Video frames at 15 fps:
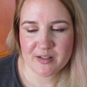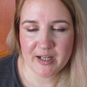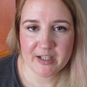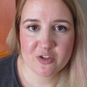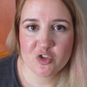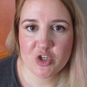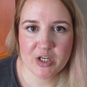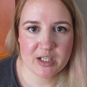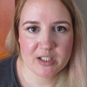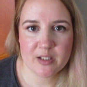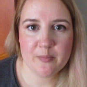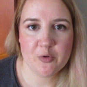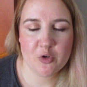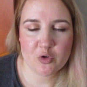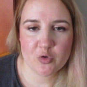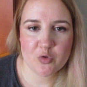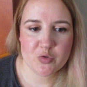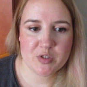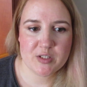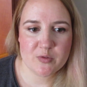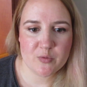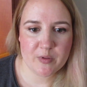like charitable
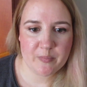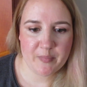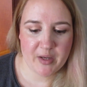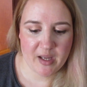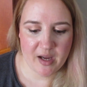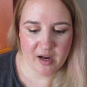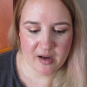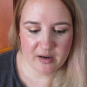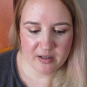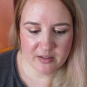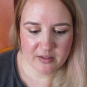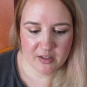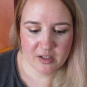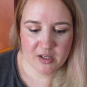causes, with my art.